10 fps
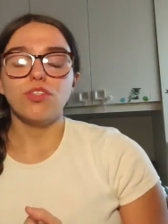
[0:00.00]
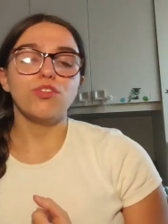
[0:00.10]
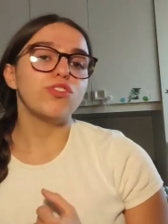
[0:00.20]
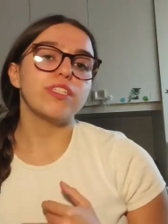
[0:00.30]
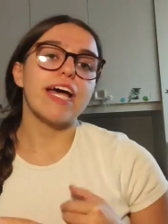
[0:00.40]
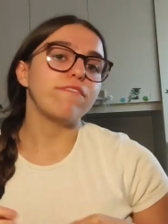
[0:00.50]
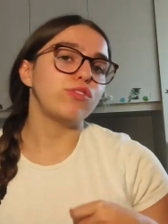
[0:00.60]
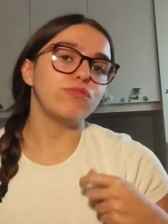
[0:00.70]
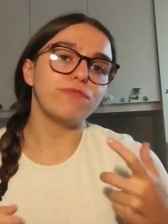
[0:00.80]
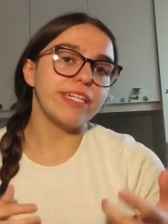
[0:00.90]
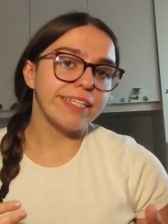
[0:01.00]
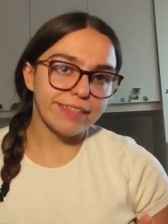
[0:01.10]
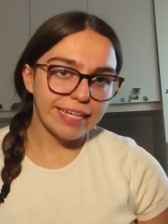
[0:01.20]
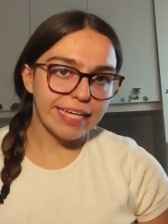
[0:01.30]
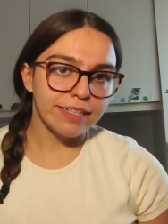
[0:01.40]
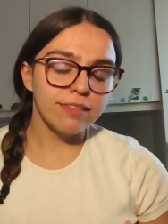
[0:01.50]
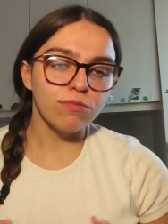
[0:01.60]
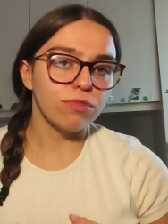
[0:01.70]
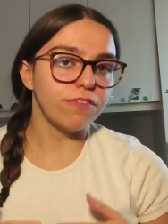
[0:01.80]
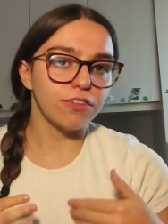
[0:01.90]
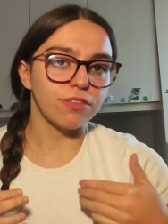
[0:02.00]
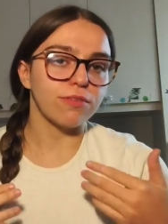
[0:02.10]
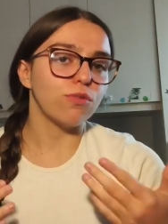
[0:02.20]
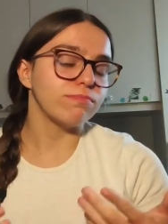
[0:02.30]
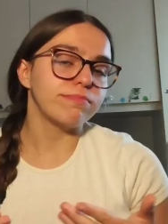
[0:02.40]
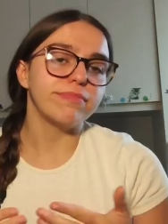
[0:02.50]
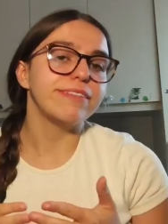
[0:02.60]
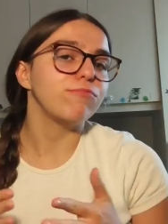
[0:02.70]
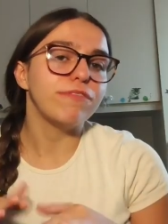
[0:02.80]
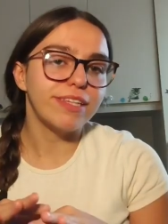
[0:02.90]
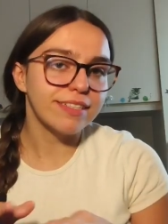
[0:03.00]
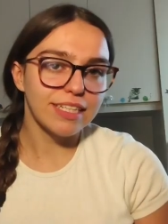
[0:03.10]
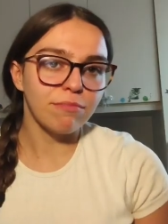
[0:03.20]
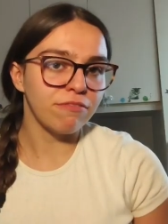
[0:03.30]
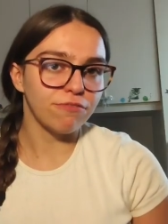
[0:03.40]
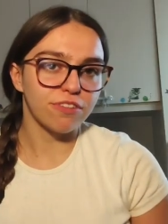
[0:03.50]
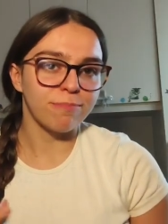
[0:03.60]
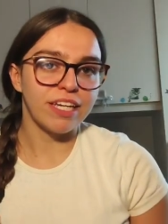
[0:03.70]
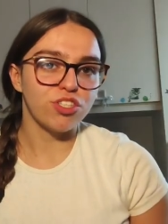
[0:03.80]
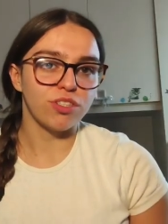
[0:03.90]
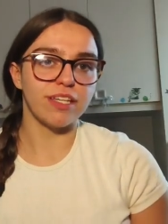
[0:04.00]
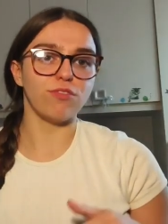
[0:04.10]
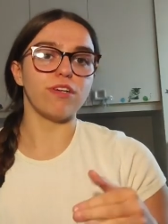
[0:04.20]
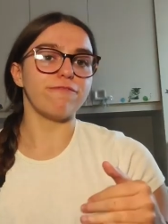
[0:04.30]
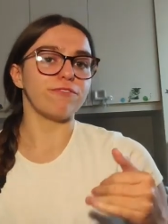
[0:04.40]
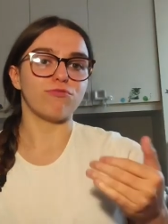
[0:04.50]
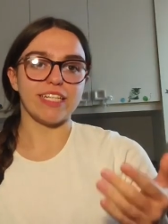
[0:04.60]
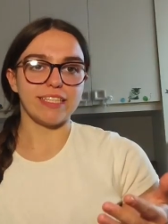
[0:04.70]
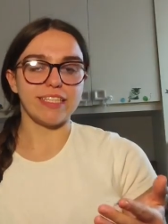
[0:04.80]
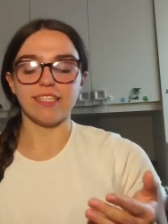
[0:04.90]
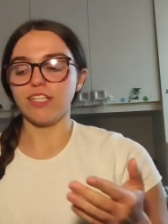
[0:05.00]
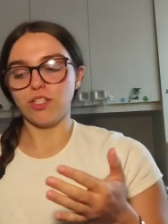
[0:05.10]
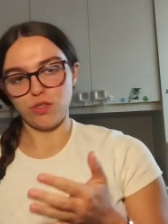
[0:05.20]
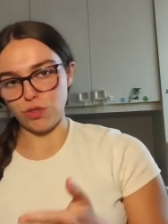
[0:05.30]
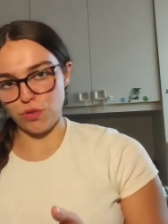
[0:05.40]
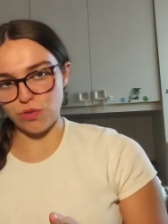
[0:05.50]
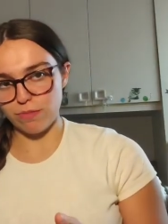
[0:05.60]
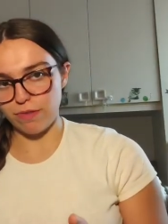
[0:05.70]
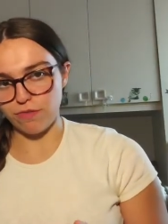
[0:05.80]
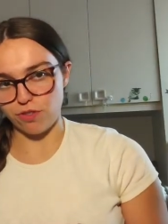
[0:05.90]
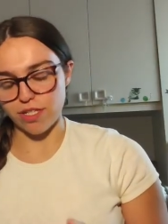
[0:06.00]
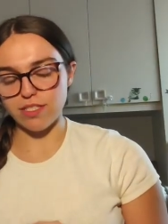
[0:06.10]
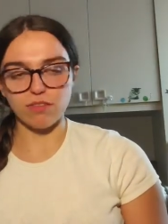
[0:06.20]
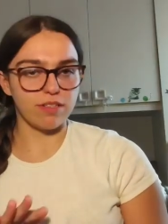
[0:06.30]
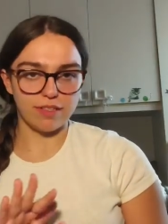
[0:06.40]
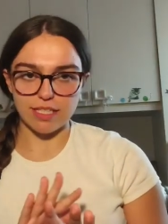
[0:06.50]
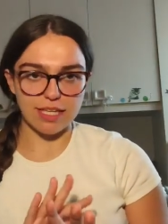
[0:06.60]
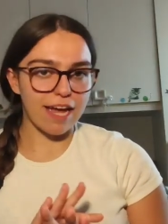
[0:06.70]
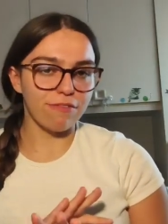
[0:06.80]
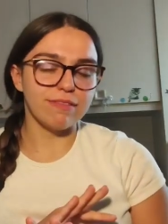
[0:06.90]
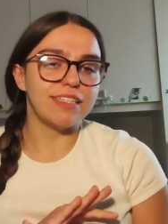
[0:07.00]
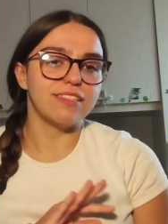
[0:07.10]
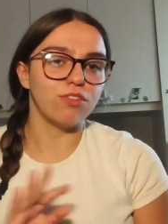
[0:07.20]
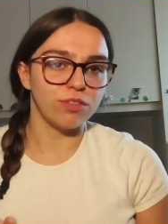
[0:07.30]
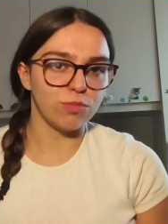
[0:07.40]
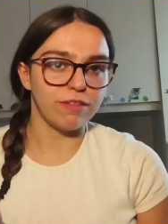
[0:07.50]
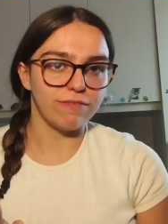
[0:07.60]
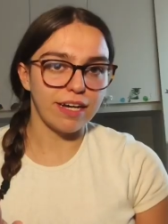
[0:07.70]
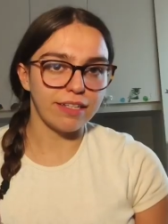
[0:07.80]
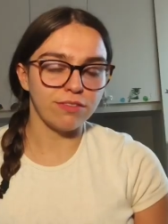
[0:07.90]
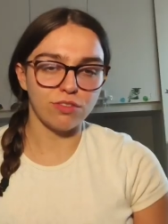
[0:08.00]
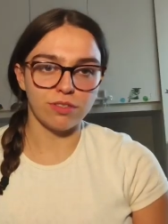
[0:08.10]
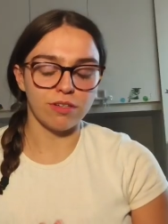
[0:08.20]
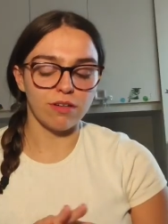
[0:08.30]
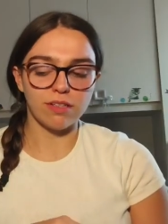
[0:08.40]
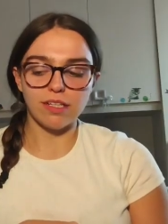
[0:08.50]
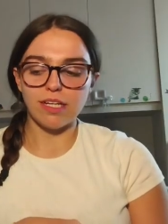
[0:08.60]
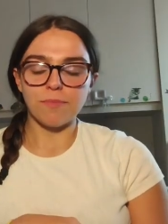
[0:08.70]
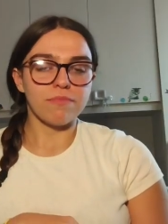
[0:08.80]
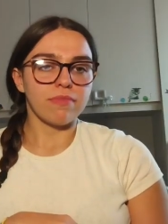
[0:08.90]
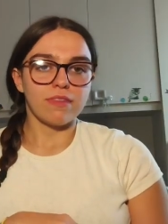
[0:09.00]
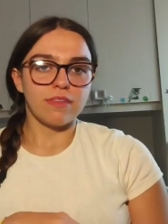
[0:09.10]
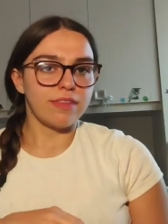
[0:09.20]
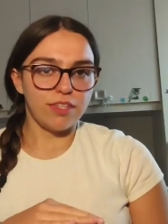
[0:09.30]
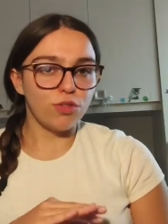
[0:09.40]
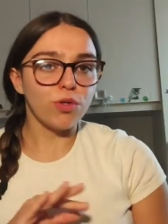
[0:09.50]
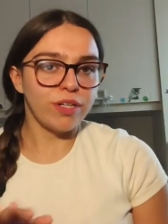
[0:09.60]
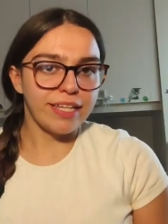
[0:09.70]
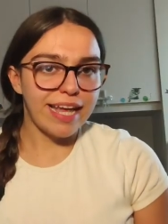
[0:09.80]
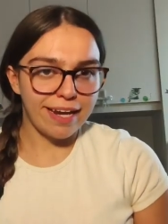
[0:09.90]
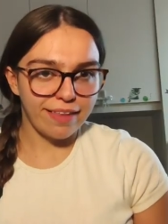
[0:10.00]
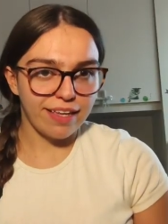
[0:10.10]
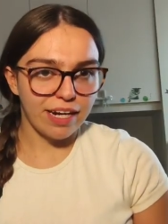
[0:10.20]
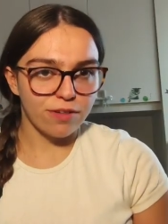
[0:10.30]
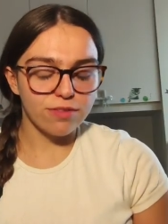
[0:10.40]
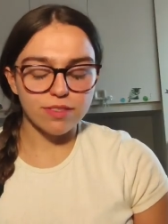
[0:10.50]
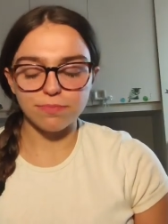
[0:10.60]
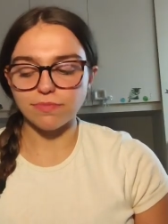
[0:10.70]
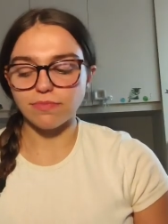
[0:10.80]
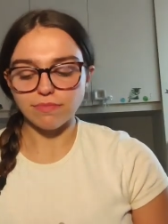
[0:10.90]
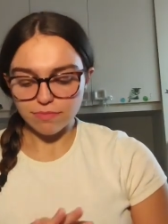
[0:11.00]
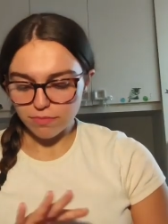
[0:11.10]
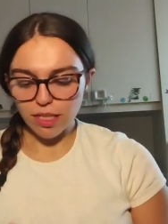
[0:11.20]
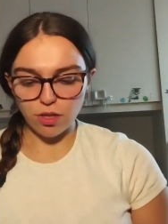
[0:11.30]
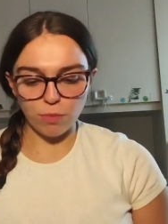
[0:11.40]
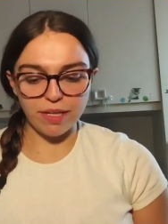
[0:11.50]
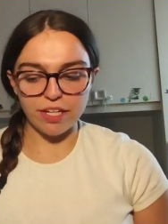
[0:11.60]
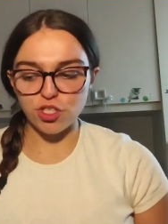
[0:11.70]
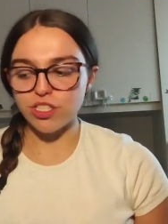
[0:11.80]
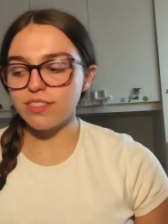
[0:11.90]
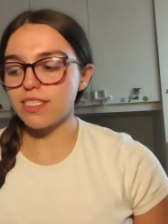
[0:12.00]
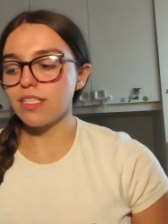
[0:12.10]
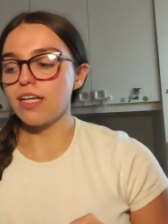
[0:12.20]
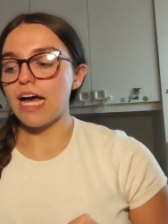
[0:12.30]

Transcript: You just have to fill it again with the same information that you have already used before. So it's going to be fine. You don't need anything else. Don't be anxious.